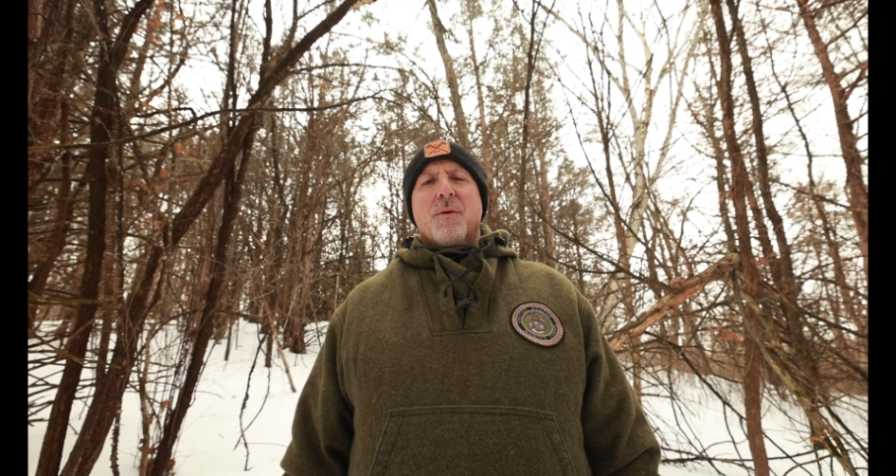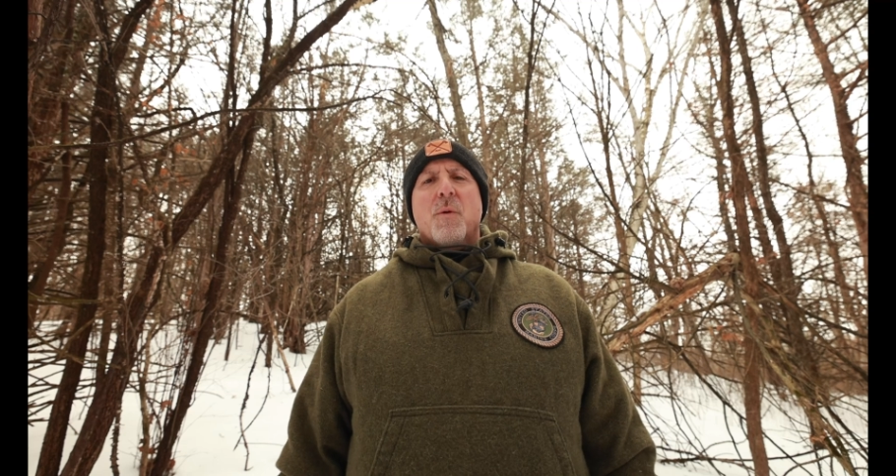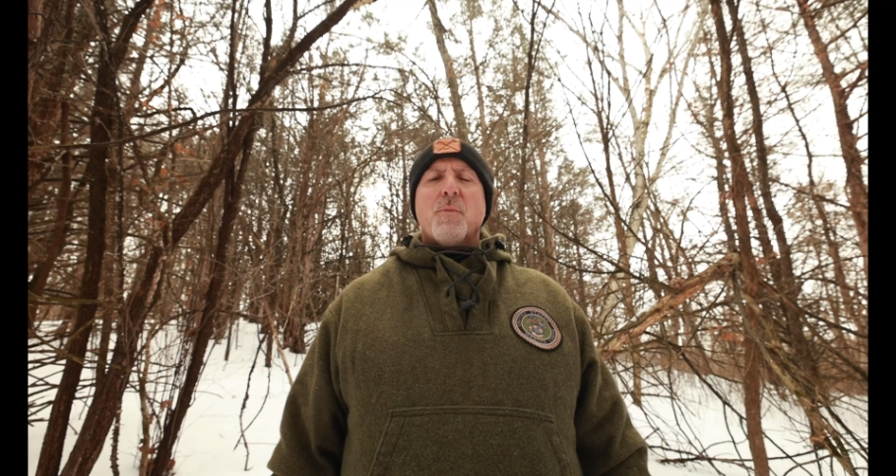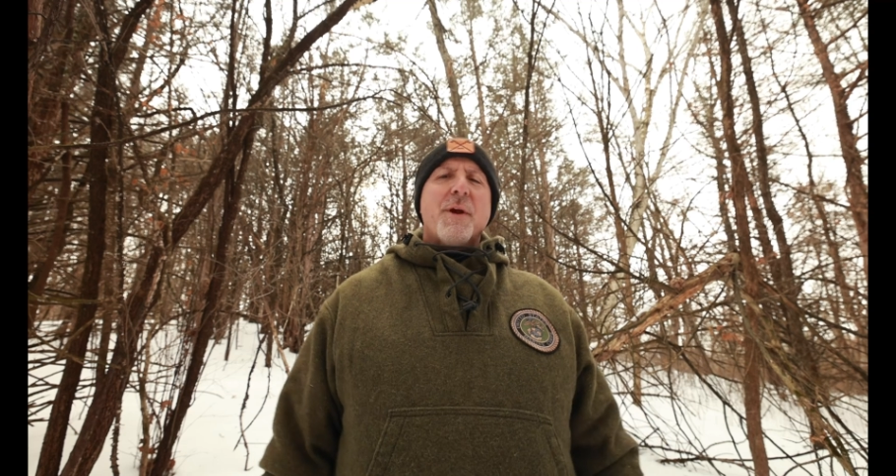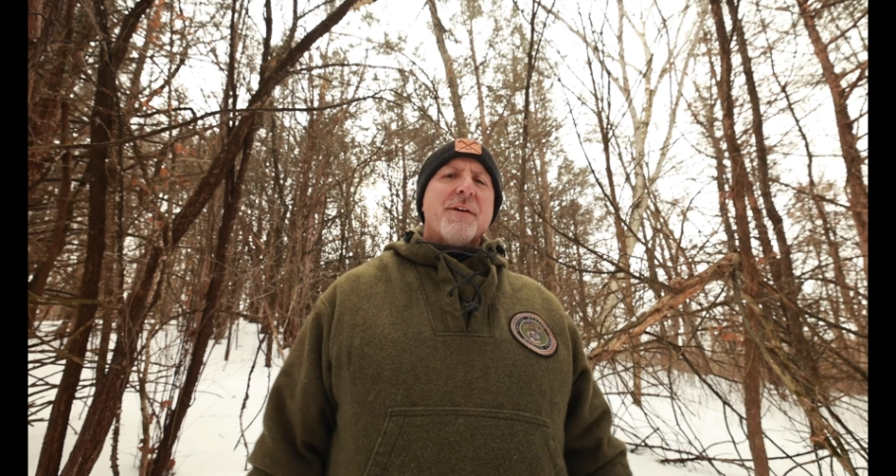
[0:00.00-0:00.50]

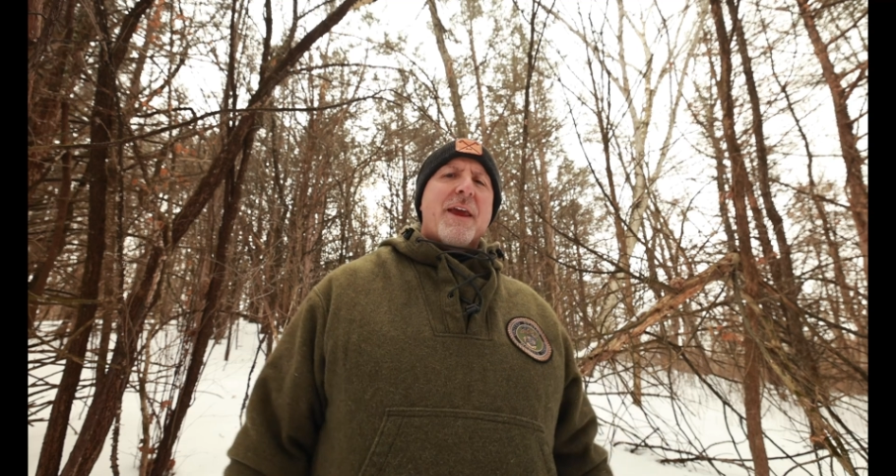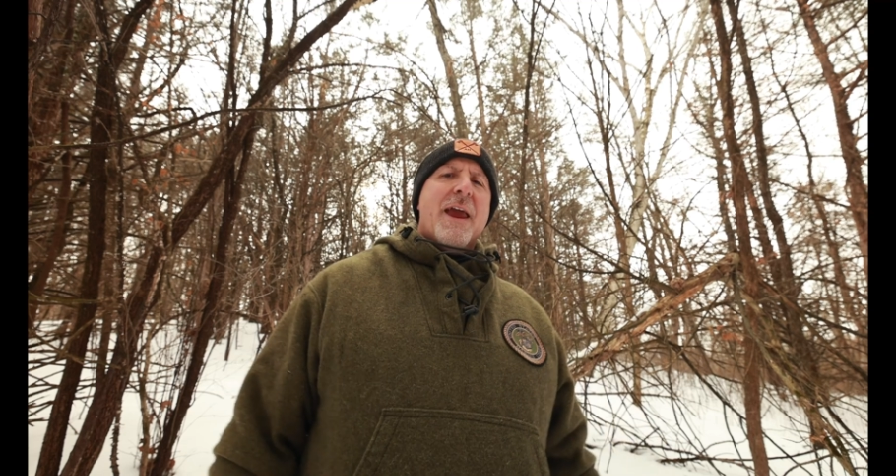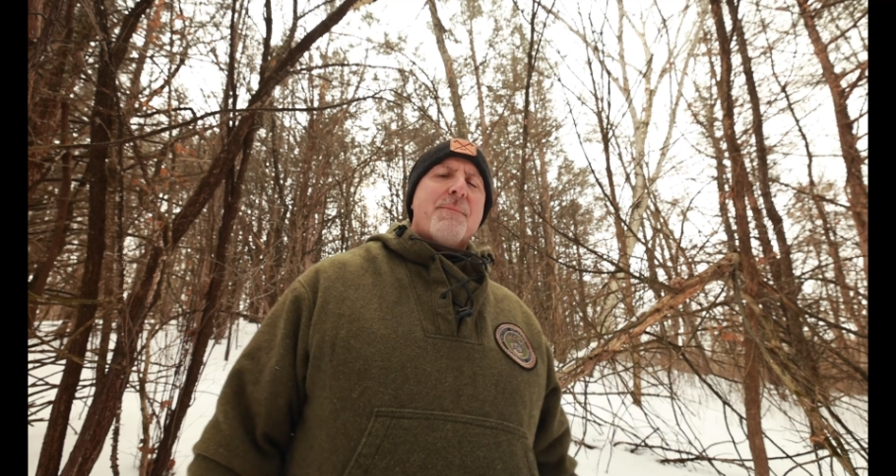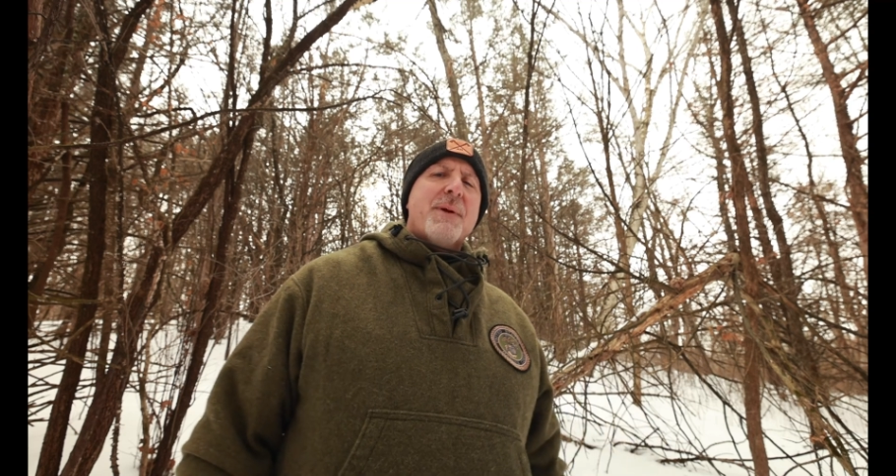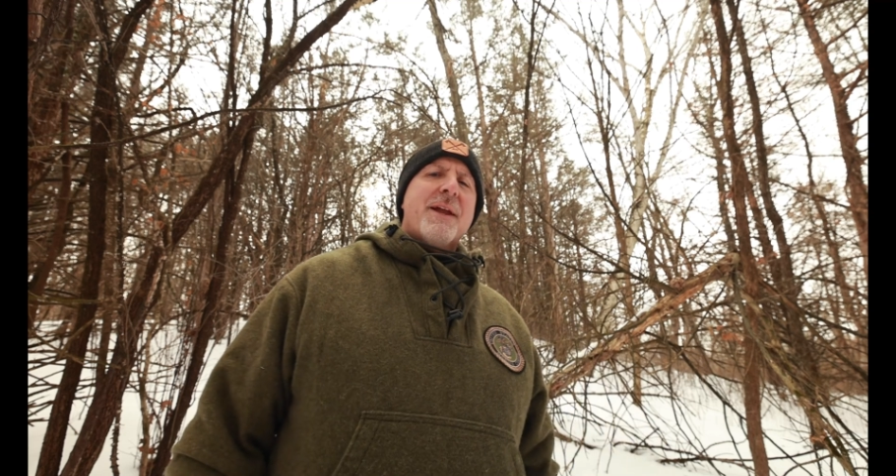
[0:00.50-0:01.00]
When winter
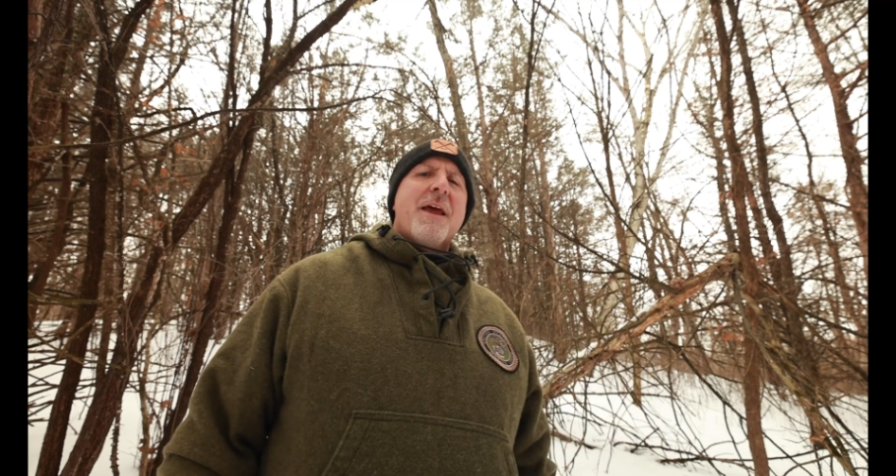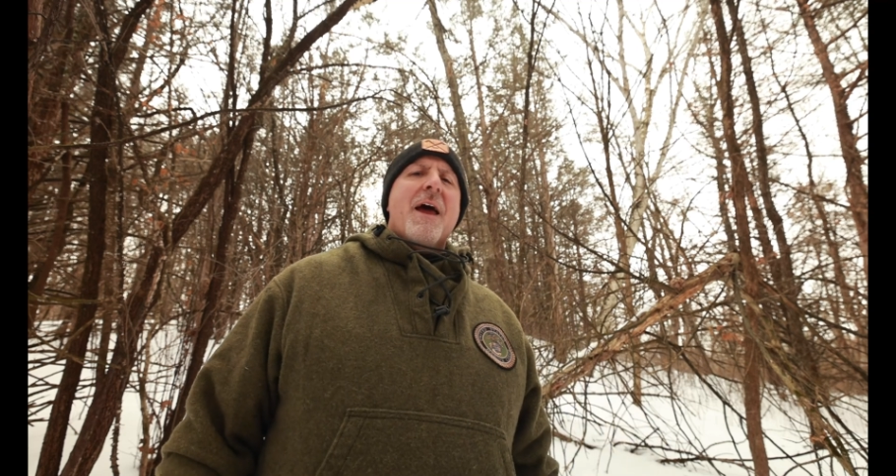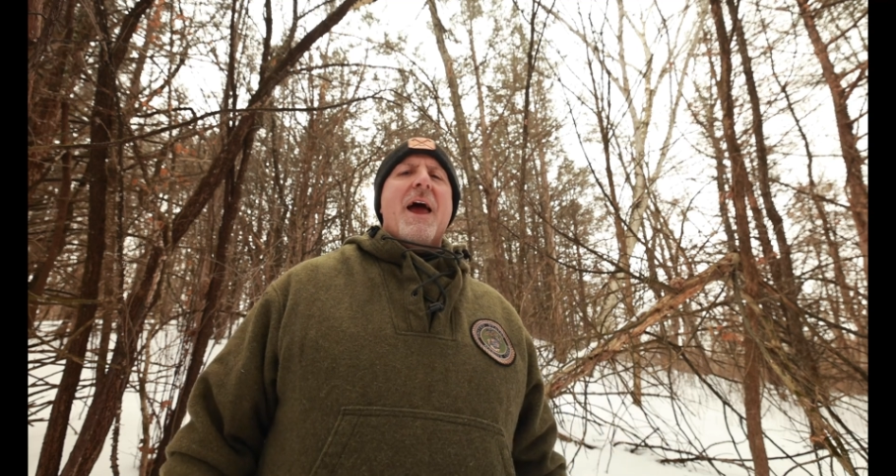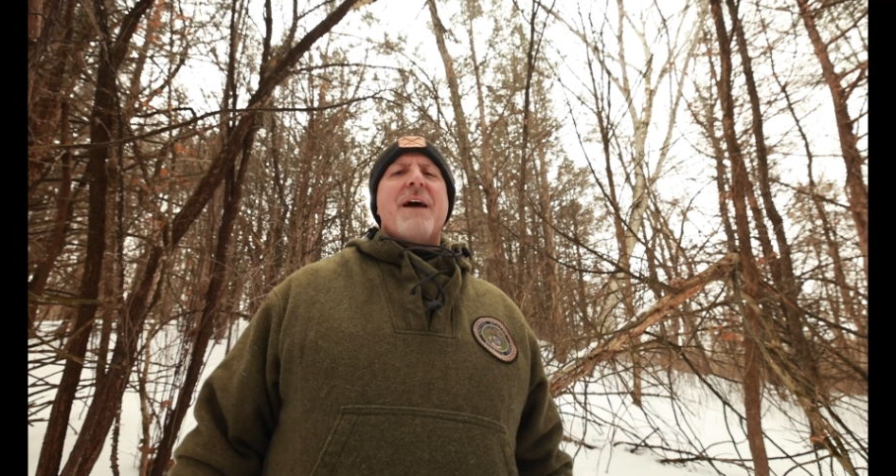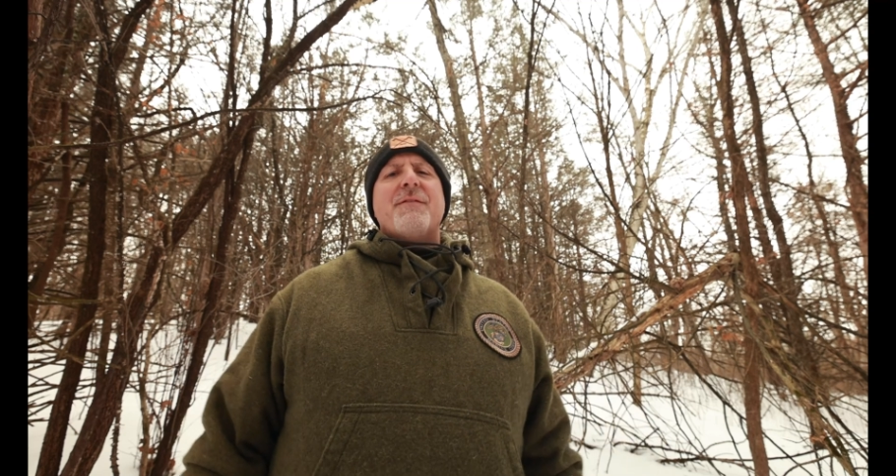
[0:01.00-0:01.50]
camping,
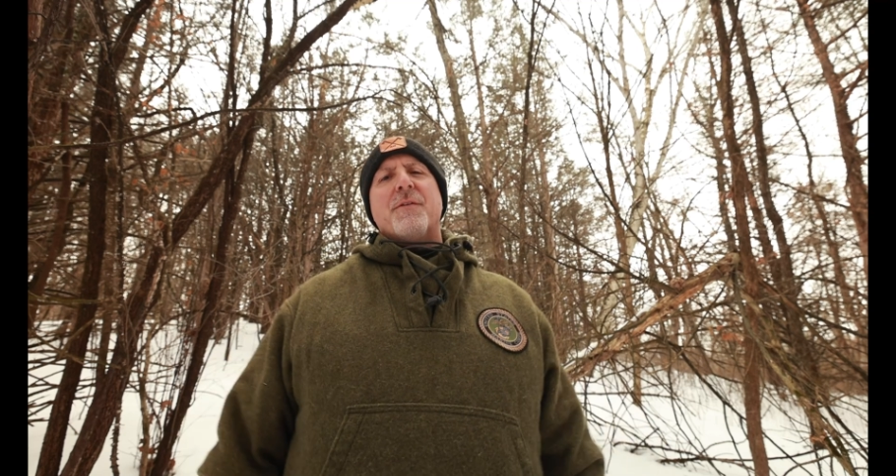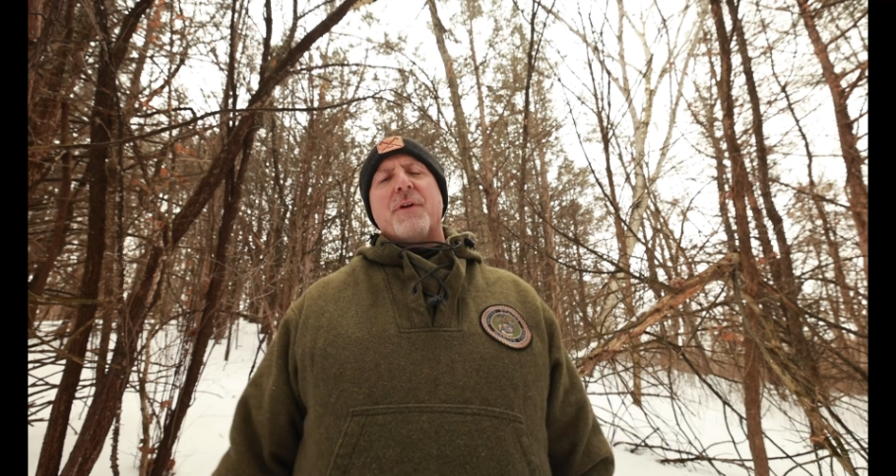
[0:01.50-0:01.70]
having